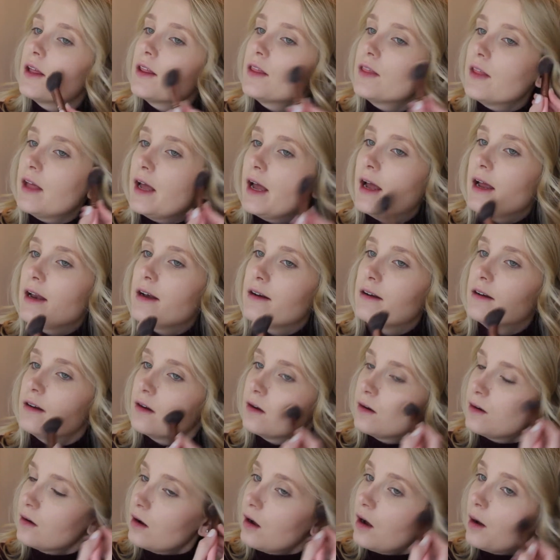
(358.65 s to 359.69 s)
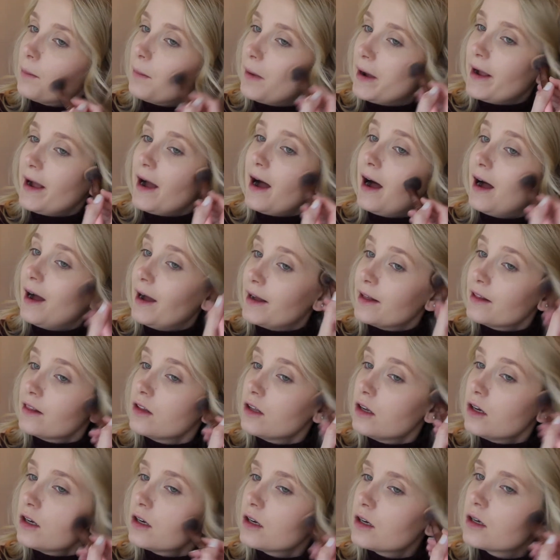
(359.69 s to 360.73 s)
than my eye
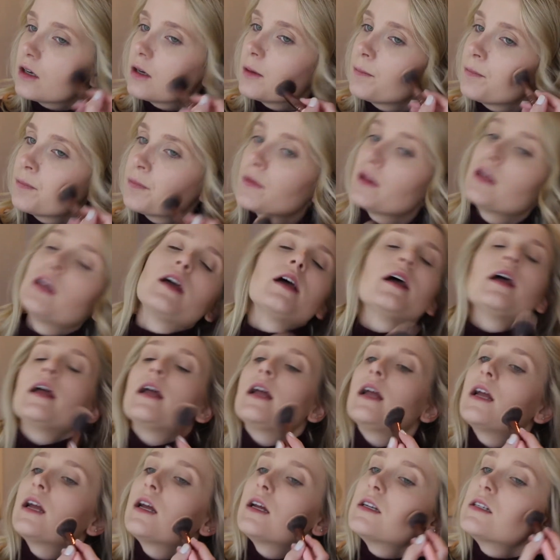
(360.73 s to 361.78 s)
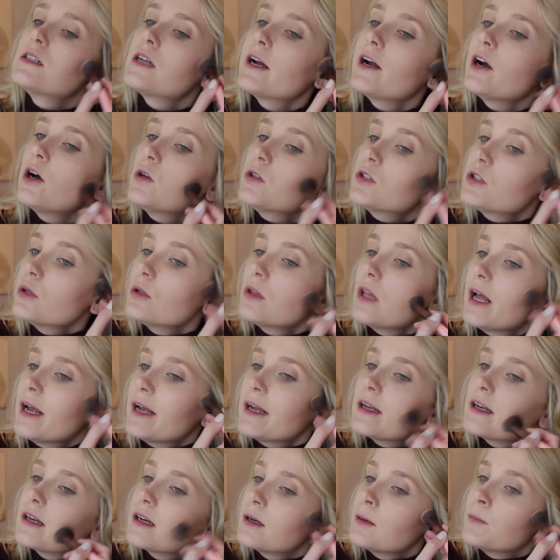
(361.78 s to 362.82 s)
look. And I also
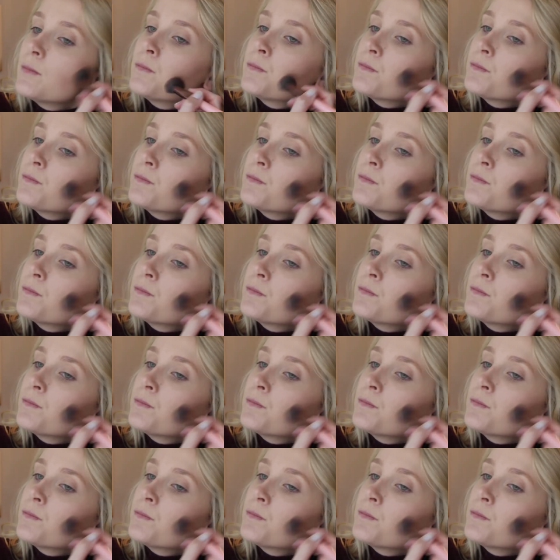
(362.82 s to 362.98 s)
like,